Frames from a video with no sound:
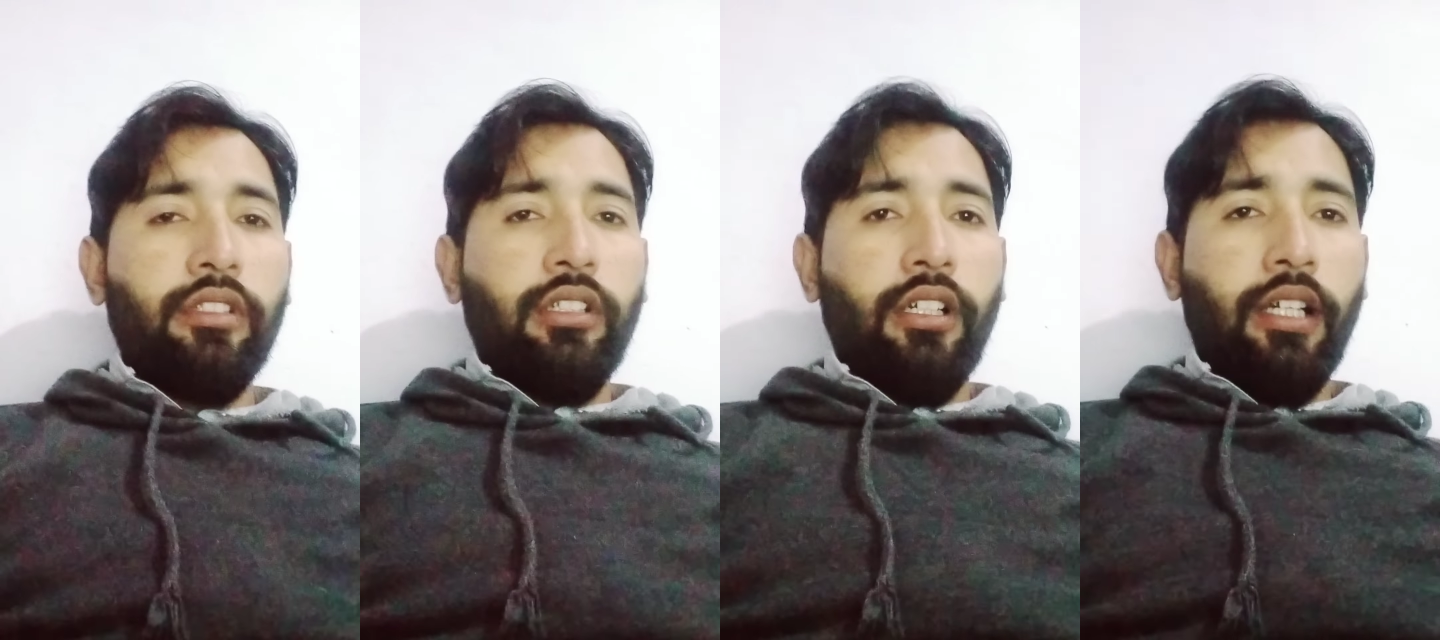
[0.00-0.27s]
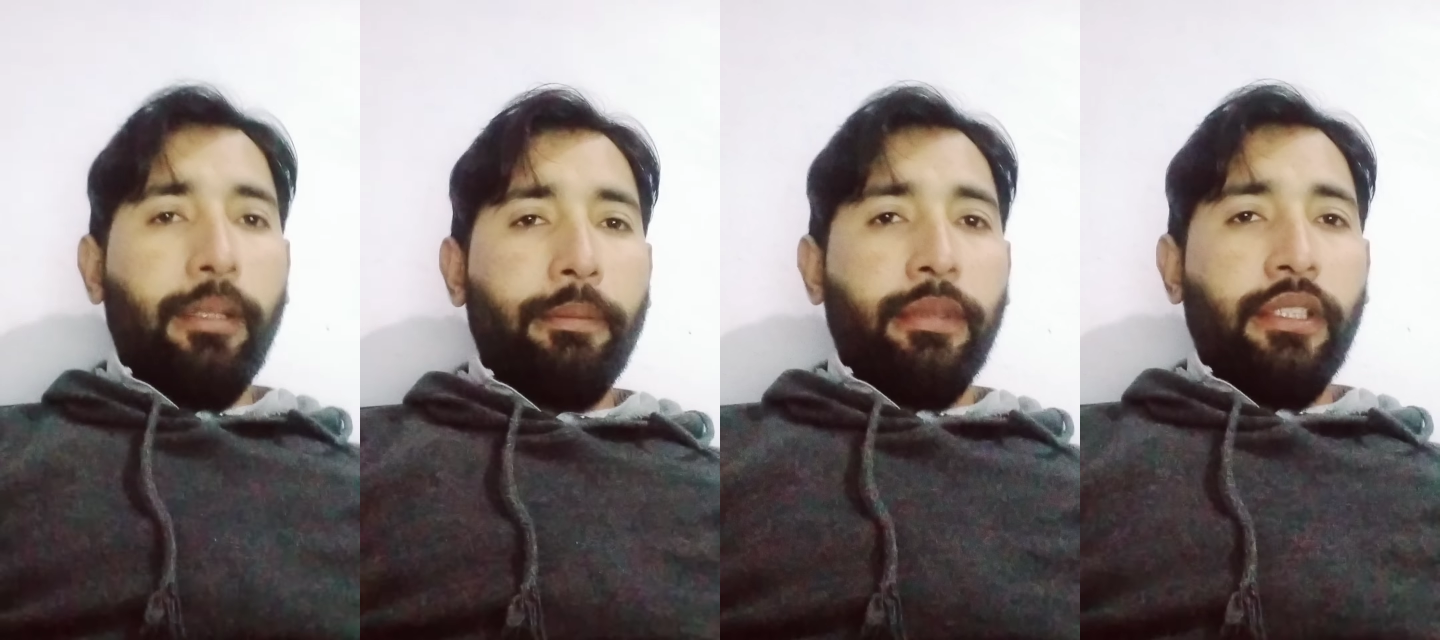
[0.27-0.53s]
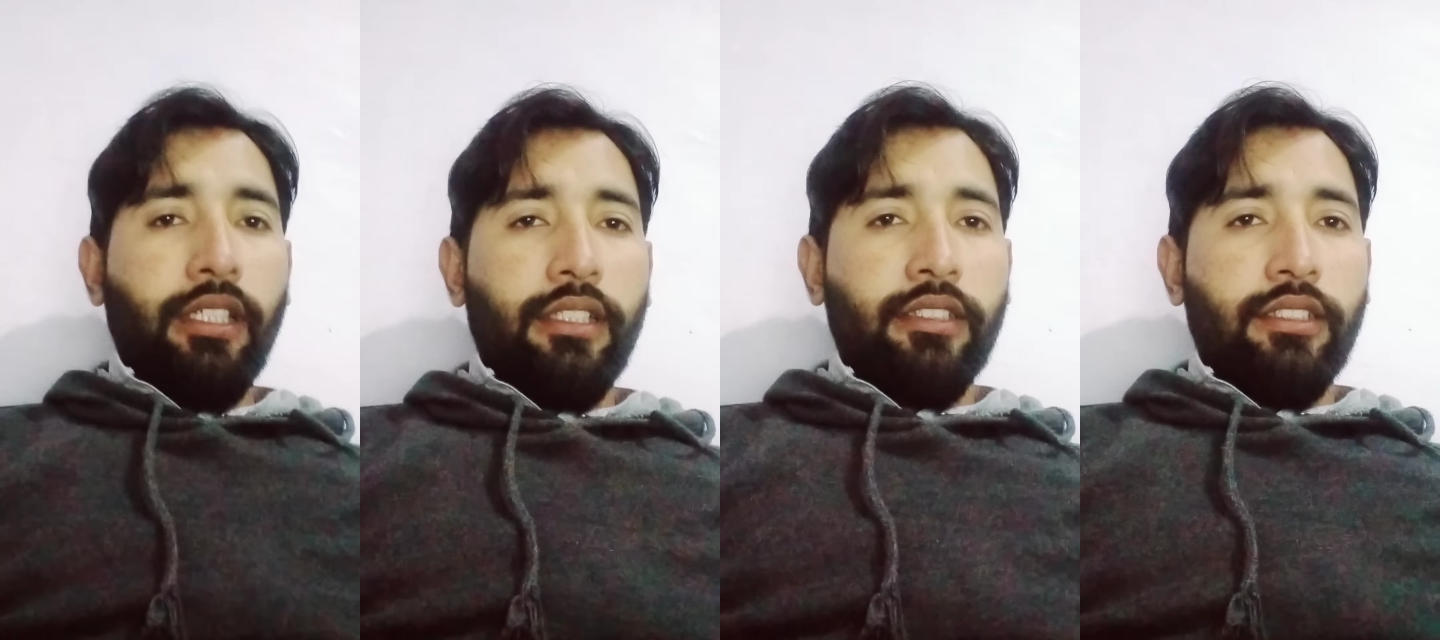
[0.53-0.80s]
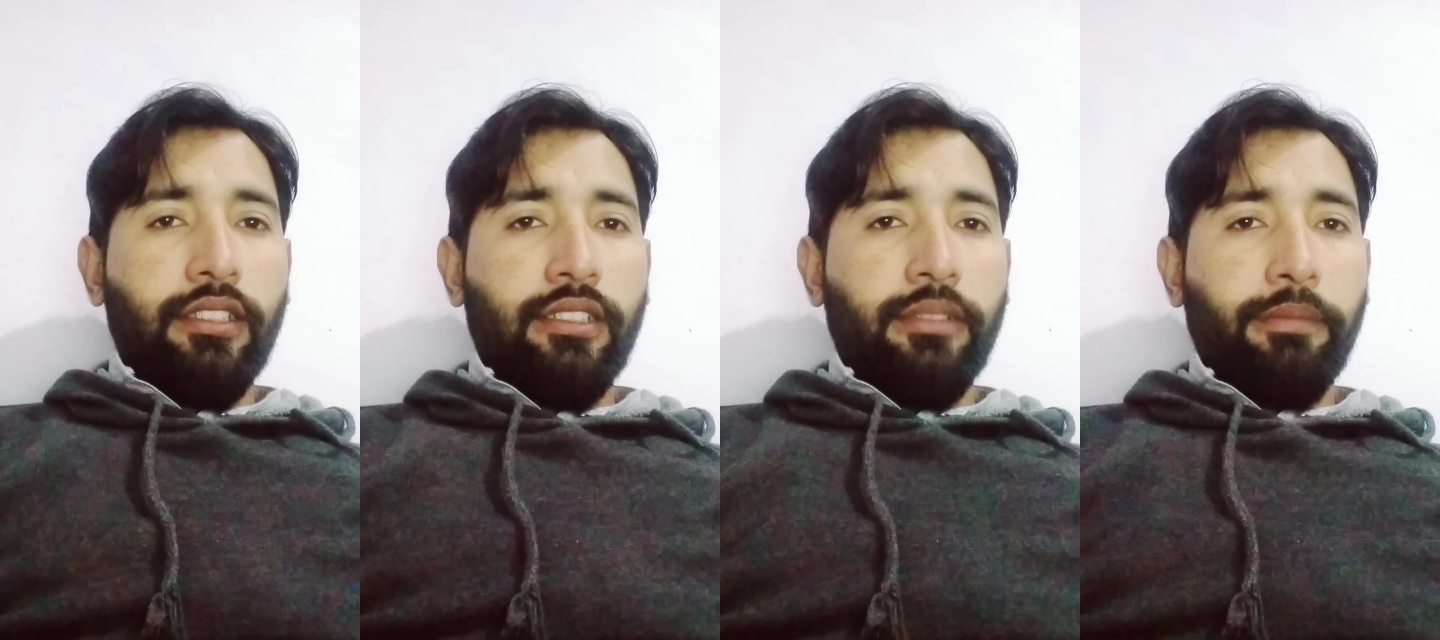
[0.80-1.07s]
up like
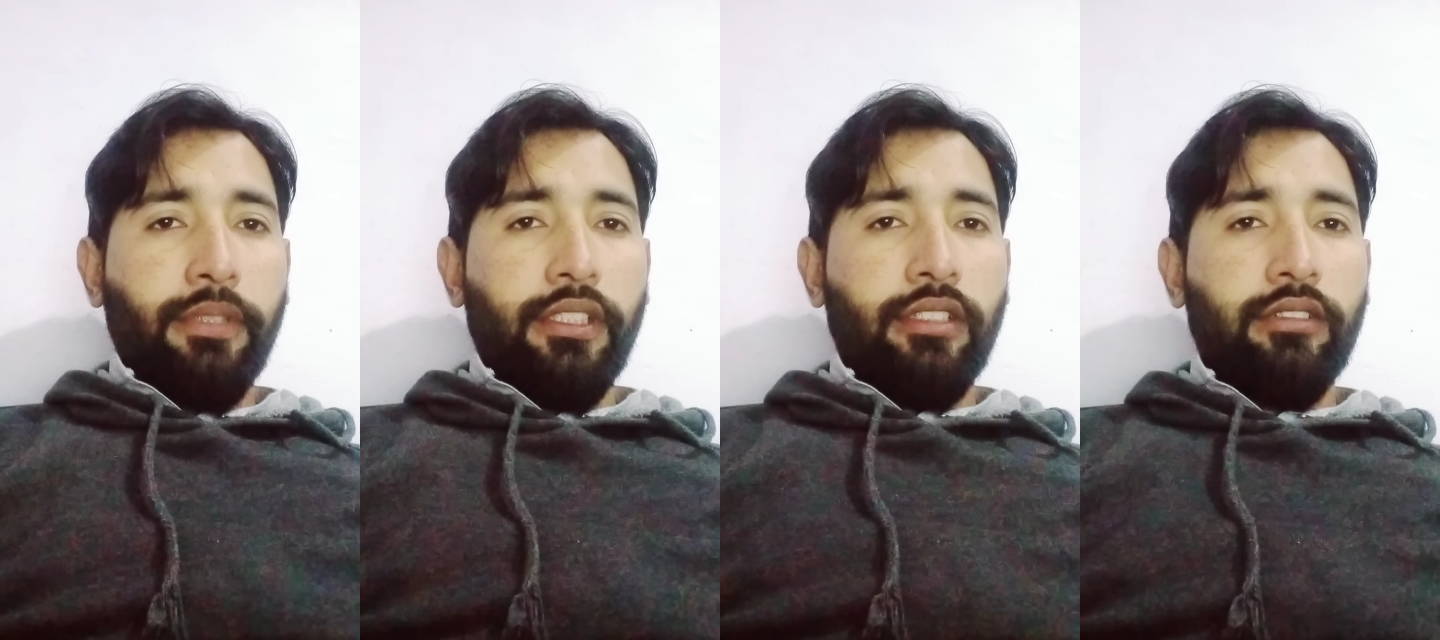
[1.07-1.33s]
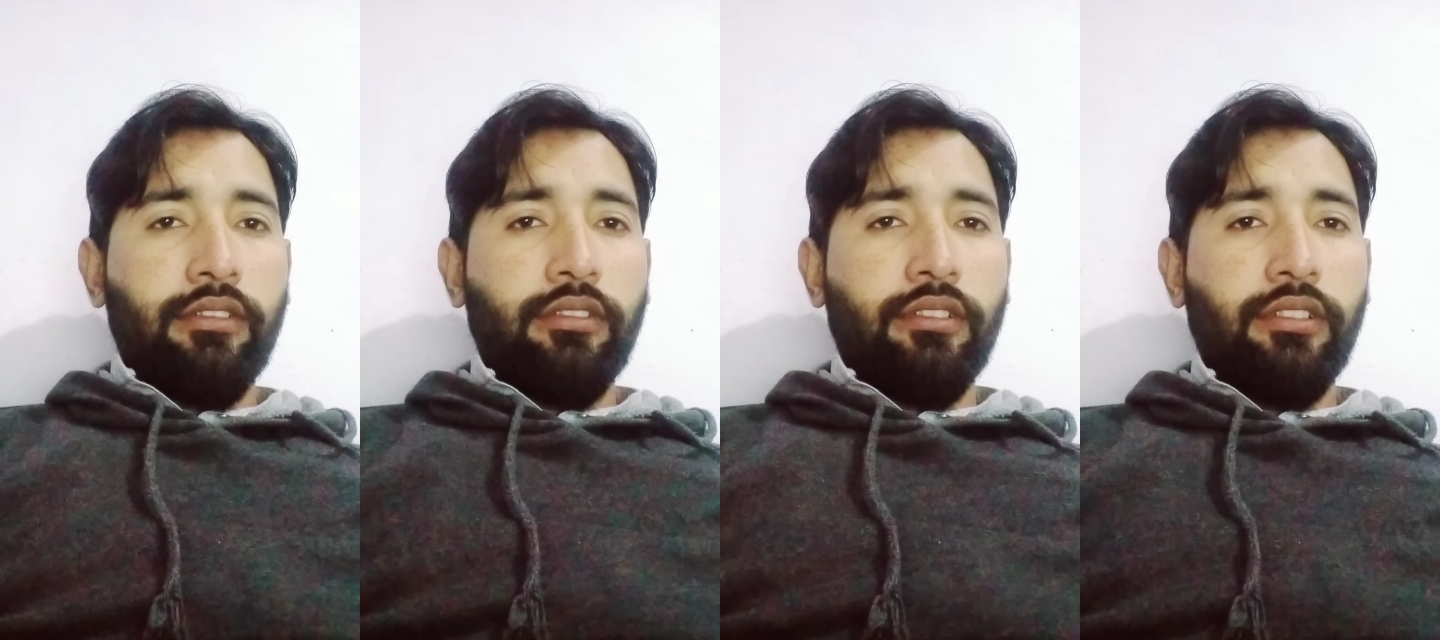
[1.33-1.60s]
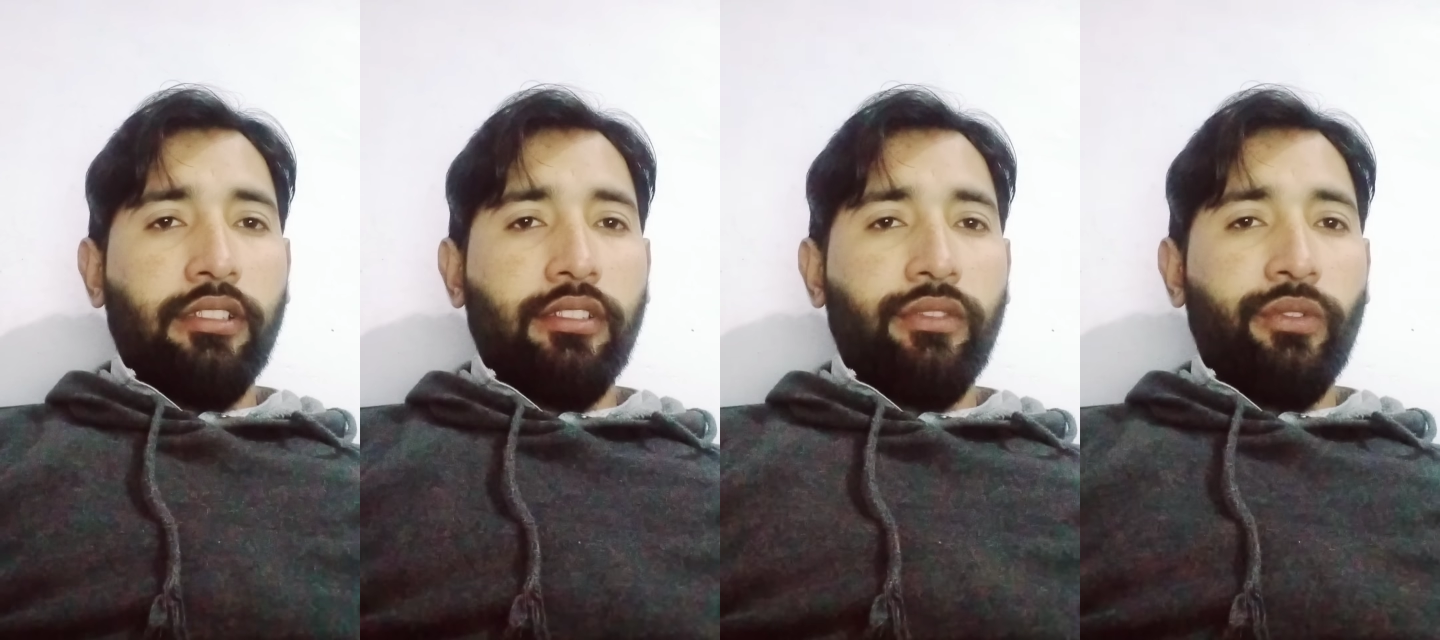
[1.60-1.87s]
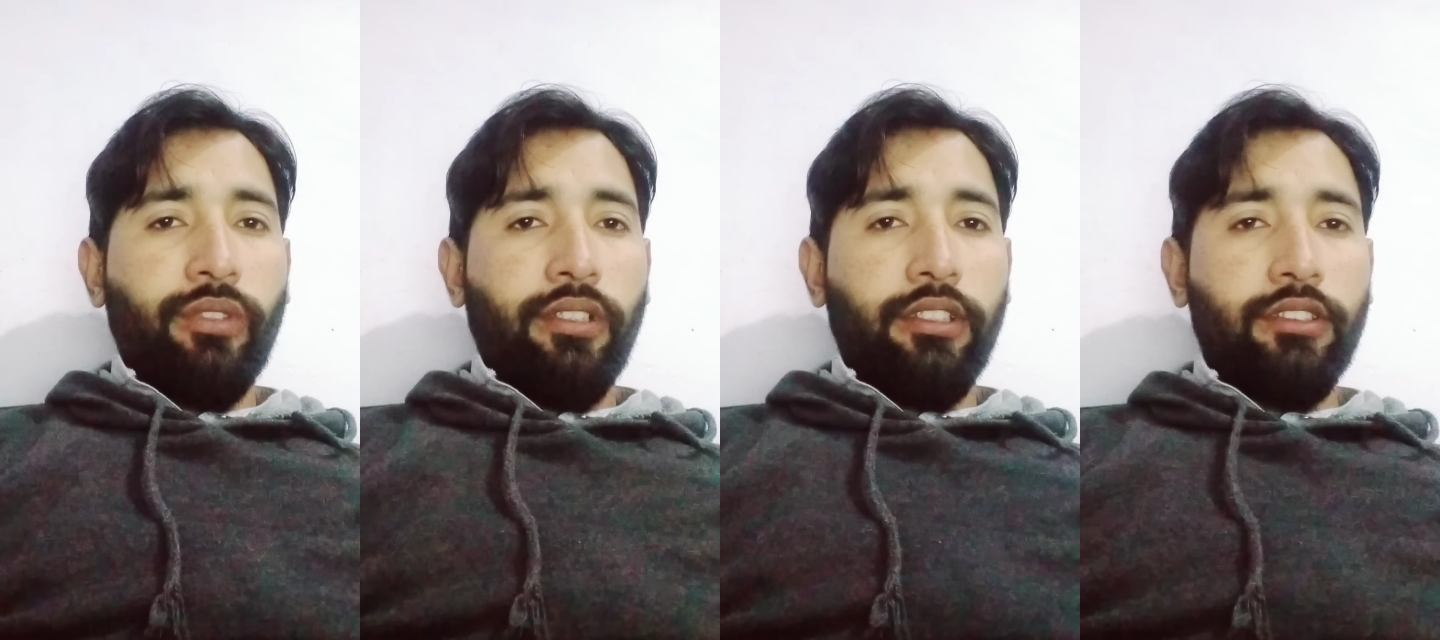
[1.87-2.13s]
a spring
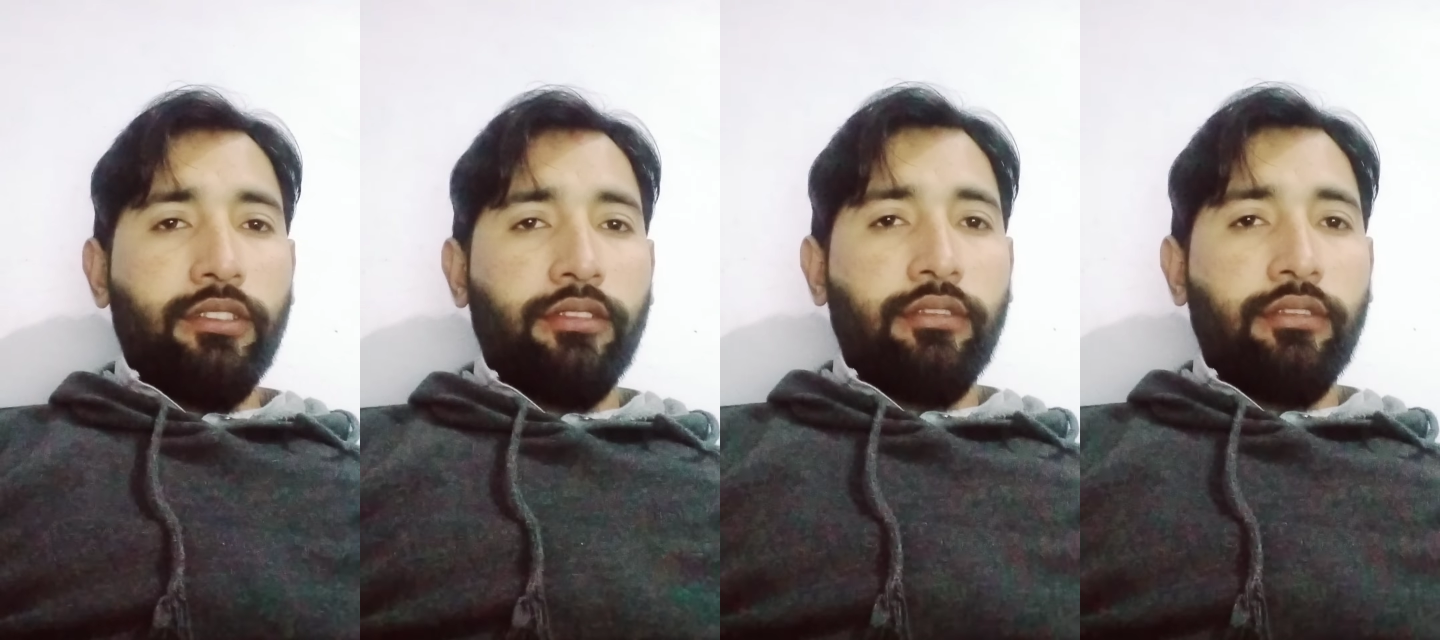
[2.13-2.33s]
inside.